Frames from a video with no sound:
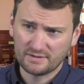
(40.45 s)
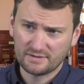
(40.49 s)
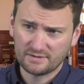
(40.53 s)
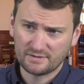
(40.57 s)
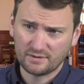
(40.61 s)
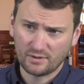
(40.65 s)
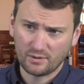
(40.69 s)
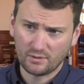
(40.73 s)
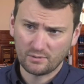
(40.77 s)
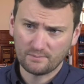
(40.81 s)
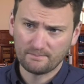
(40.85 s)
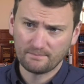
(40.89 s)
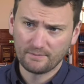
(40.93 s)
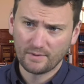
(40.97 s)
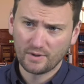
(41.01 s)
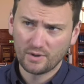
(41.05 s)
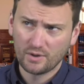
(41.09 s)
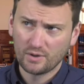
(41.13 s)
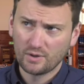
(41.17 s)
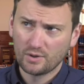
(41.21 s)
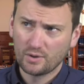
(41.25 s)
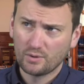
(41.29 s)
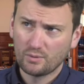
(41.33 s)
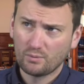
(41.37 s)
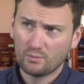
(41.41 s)
So
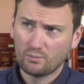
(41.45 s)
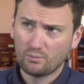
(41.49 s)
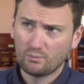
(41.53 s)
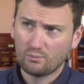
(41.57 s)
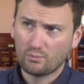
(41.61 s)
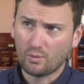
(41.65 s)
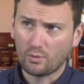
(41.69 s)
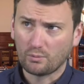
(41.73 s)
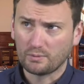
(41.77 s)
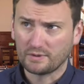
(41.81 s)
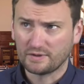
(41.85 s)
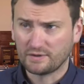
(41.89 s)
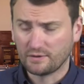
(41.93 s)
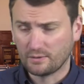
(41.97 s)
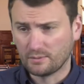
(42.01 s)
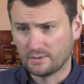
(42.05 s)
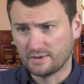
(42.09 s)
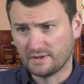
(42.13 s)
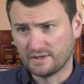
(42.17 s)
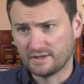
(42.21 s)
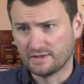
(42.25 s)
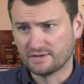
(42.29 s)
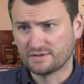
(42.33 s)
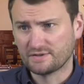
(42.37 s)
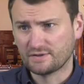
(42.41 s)
what we do
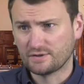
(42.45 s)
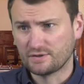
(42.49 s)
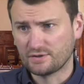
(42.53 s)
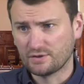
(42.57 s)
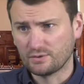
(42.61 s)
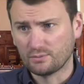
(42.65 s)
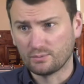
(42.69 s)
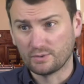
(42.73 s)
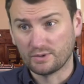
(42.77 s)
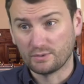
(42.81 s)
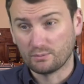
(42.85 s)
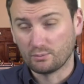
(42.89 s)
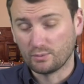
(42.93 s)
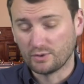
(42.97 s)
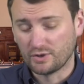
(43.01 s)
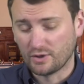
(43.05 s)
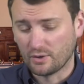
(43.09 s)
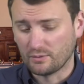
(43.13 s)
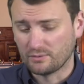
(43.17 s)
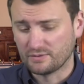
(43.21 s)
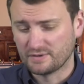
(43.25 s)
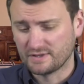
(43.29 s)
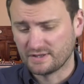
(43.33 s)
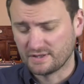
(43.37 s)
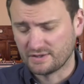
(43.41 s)
in the institute, we
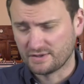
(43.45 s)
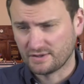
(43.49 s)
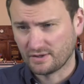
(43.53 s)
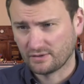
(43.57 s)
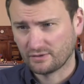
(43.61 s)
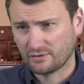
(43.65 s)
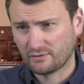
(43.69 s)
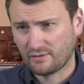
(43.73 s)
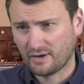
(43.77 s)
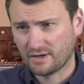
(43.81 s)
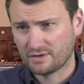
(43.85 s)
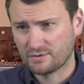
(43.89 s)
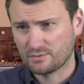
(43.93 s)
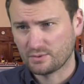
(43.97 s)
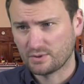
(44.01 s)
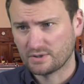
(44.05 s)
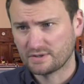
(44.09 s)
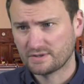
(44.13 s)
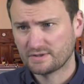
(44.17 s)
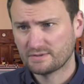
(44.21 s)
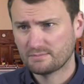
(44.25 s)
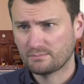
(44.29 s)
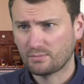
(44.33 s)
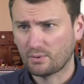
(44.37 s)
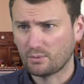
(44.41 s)
don't teach
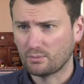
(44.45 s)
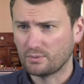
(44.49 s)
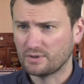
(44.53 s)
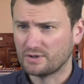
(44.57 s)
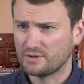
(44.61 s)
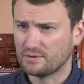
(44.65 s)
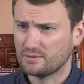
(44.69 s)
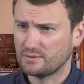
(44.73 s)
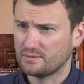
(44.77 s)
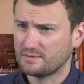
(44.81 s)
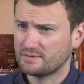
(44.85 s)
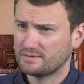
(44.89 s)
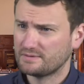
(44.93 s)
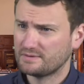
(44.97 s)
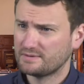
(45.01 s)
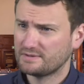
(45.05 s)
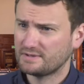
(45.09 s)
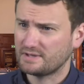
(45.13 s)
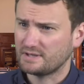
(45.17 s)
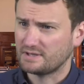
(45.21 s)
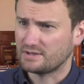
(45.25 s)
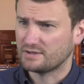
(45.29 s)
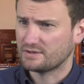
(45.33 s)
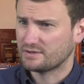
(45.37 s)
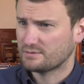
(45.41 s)
undergraduates, but we do
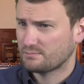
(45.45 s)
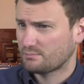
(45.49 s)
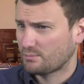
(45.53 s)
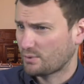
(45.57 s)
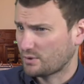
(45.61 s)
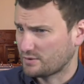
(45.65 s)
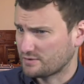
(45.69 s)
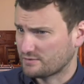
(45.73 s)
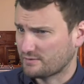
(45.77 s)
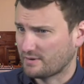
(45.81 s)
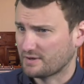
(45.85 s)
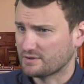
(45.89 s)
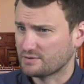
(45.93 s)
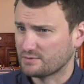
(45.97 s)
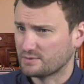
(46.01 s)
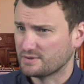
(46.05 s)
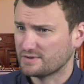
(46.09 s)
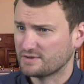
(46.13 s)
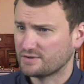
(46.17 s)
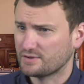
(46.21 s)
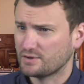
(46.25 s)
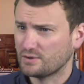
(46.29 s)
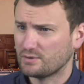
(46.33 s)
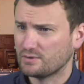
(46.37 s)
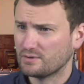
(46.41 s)
teach postgraduate
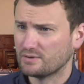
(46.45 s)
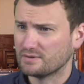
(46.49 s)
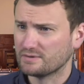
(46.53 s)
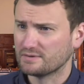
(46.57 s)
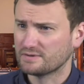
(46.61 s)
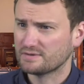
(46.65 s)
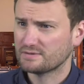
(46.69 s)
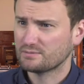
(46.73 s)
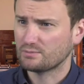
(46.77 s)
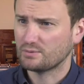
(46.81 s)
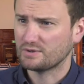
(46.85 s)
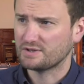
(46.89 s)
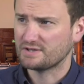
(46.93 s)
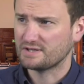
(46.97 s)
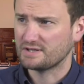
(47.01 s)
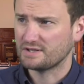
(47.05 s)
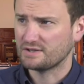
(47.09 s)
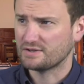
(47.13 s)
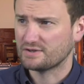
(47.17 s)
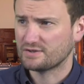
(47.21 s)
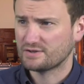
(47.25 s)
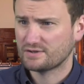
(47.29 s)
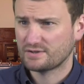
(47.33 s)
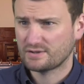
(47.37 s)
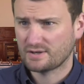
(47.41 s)
students, we
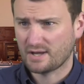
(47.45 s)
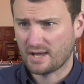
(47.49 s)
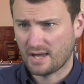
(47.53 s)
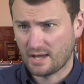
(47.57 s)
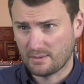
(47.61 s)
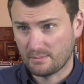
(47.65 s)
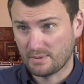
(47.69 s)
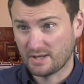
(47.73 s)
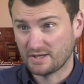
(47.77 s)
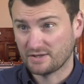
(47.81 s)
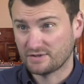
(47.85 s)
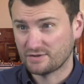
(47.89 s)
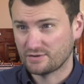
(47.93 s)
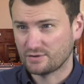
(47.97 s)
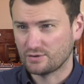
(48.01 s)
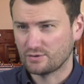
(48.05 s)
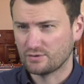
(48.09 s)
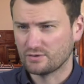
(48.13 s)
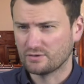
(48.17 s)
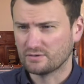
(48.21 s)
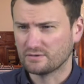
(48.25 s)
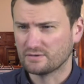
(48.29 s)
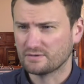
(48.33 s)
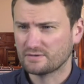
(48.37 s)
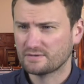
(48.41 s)
teach MA
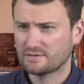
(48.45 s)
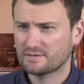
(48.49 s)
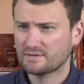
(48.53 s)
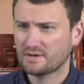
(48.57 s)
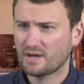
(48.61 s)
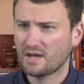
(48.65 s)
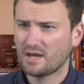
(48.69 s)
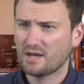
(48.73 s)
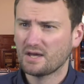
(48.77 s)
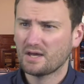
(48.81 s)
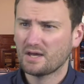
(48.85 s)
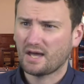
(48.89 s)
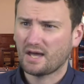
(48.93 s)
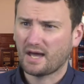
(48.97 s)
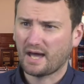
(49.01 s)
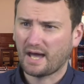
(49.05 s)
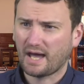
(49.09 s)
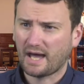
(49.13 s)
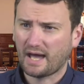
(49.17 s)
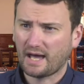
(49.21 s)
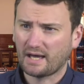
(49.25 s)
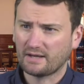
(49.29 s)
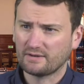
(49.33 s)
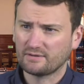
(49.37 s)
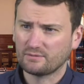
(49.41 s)
students,
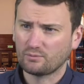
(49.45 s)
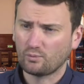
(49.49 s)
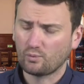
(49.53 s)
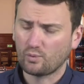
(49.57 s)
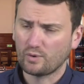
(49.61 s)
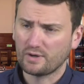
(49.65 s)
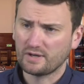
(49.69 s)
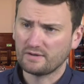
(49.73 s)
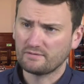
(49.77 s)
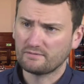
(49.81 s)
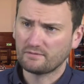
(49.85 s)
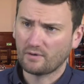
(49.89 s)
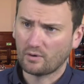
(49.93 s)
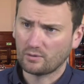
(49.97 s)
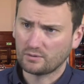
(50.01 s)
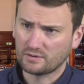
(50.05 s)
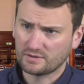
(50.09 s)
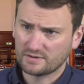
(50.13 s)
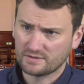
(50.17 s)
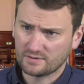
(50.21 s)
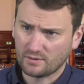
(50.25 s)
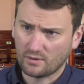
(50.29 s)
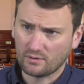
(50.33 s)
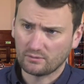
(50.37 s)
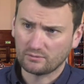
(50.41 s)
and we
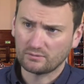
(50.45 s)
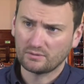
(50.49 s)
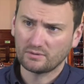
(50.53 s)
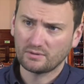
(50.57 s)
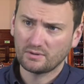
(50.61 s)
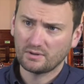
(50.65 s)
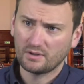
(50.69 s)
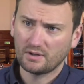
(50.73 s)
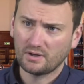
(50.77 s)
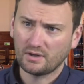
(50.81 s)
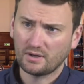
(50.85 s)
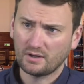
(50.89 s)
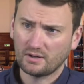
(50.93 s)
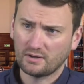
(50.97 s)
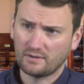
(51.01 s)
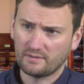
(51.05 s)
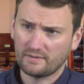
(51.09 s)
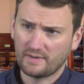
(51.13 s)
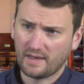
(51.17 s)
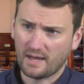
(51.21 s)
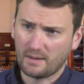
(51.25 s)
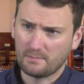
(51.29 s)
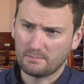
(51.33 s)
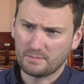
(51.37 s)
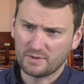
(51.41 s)
focus on
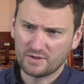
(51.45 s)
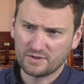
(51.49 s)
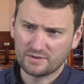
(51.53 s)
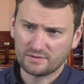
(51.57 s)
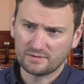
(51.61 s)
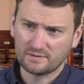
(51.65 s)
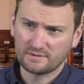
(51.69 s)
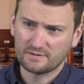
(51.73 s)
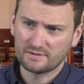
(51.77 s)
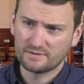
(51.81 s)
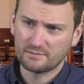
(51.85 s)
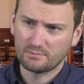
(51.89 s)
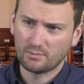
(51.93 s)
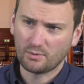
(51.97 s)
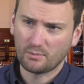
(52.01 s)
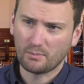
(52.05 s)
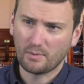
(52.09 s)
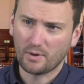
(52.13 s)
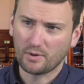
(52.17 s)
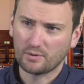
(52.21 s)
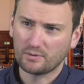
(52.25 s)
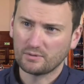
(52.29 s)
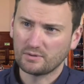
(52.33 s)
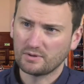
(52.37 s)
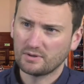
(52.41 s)
that mission to
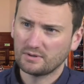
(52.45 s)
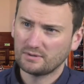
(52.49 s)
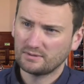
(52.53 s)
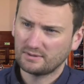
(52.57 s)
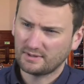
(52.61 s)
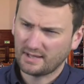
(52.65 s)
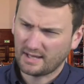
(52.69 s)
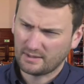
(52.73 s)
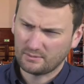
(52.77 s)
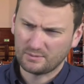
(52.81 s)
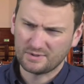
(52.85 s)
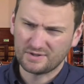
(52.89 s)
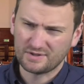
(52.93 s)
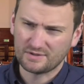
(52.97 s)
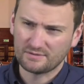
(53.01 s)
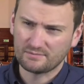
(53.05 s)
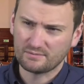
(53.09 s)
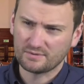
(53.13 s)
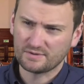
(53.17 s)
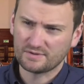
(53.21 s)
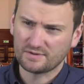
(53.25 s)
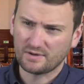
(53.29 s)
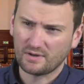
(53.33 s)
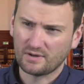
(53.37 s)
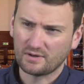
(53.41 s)
promote languages
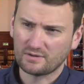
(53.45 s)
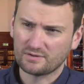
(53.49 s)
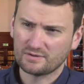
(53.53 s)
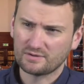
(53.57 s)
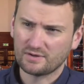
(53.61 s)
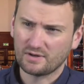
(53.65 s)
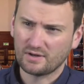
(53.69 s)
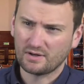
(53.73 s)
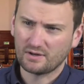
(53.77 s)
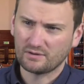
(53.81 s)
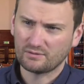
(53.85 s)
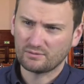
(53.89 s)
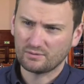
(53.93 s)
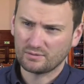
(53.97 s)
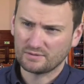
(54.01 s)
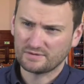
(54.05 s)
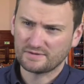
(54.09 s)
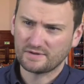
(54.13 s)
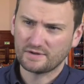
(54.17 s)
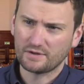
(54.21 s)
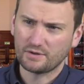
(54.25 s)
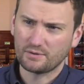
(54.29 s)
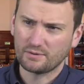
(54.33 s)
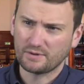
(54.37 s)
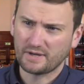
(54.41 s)
research across
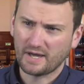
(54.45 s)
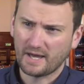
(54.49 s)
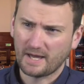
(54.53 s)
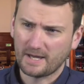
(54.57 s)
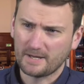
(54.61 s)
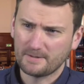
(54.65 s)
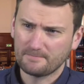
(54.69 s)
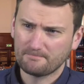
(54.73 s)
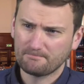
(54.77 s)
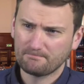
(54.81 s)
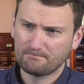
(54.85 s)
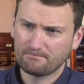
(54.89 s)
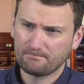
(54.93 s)
the UK.